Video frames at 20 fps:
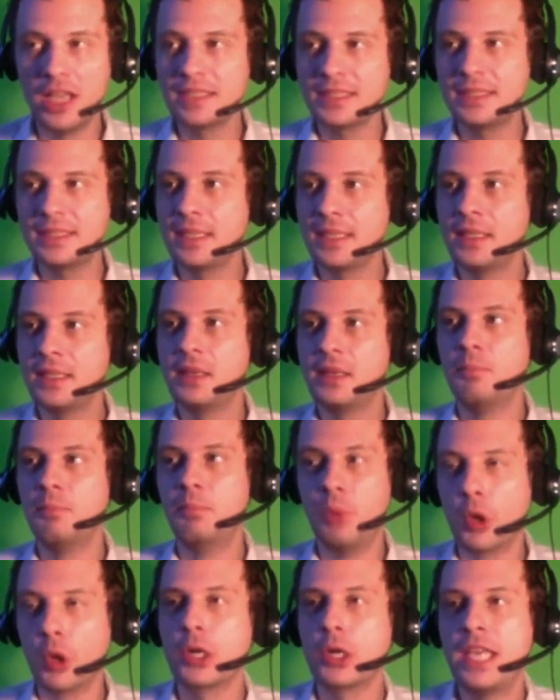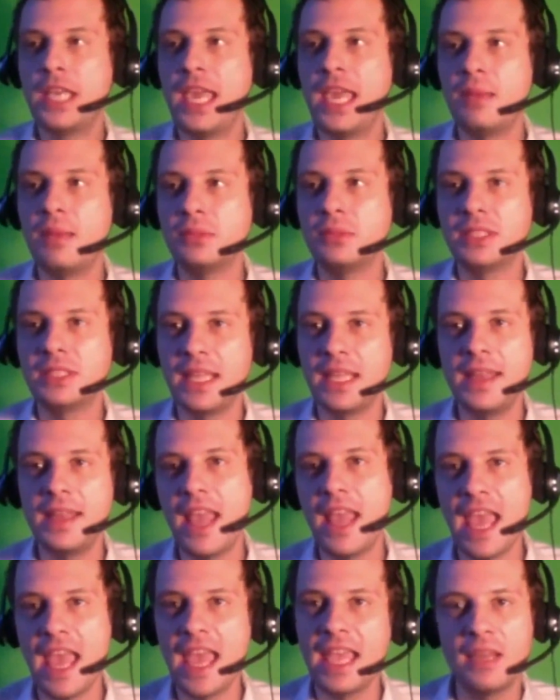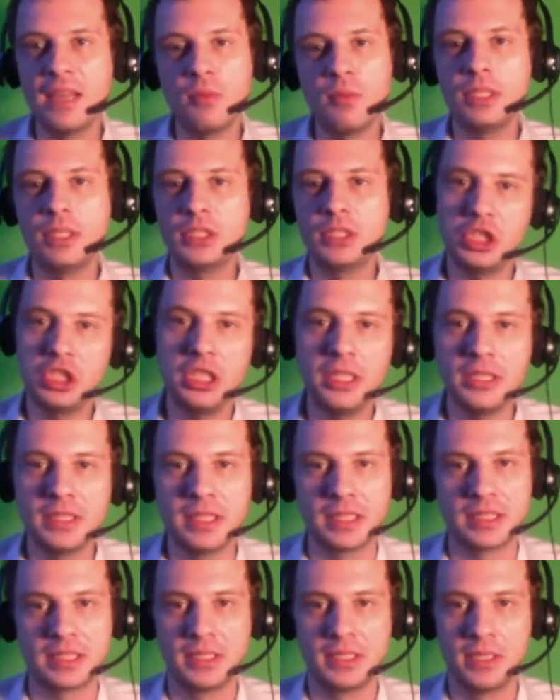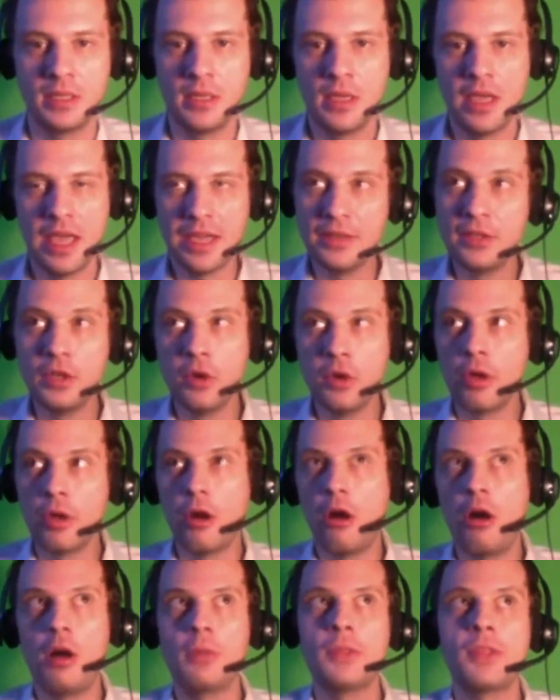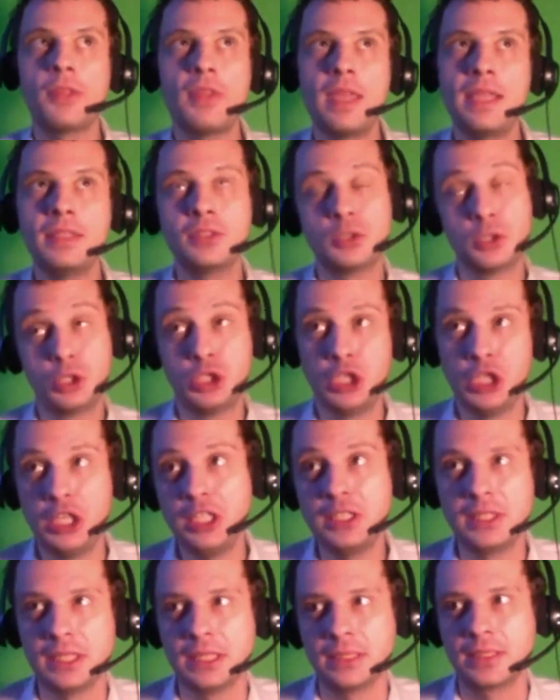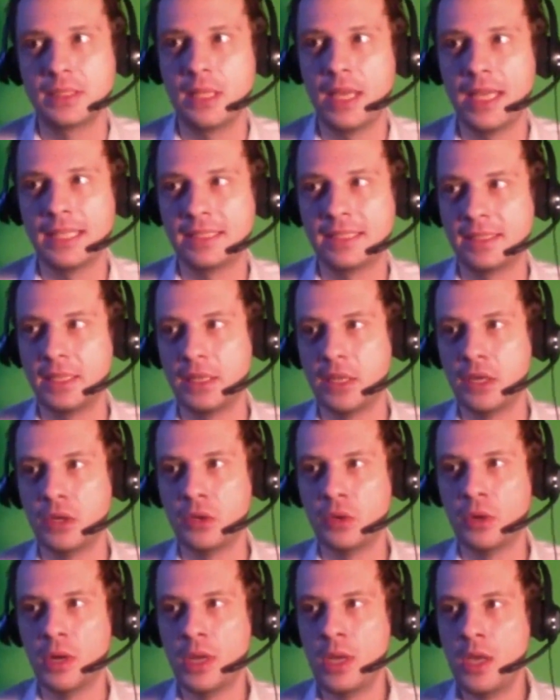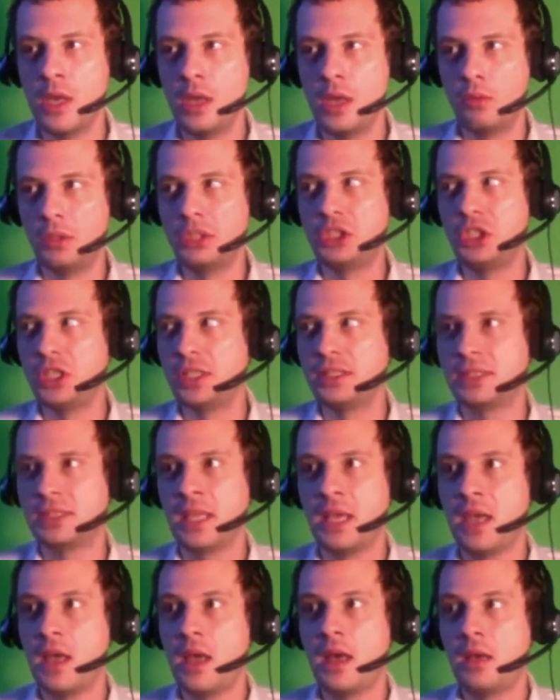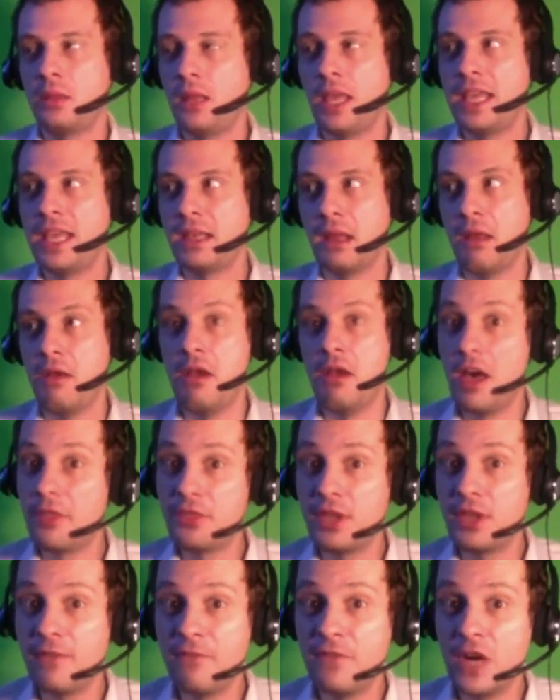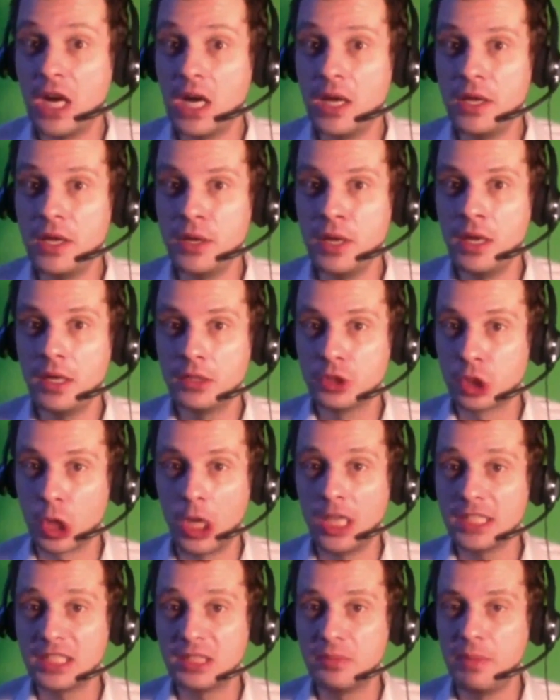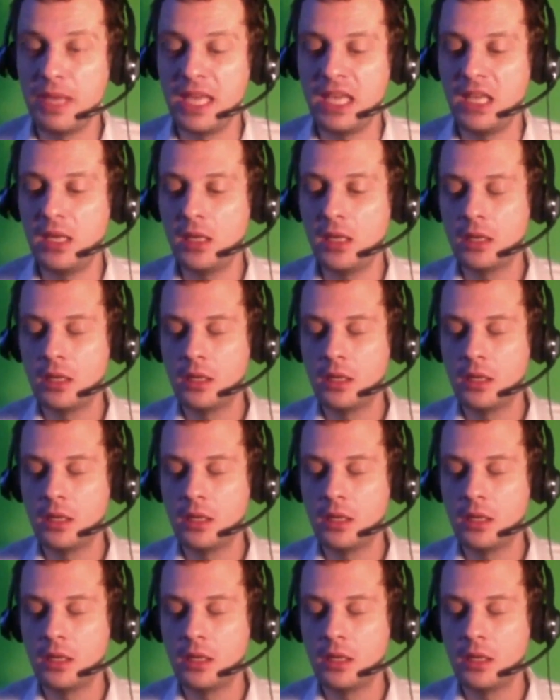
Just board games and hanging with Jesus. And doing all the things Jesus likes to do. which is like nothing fun. Trust me.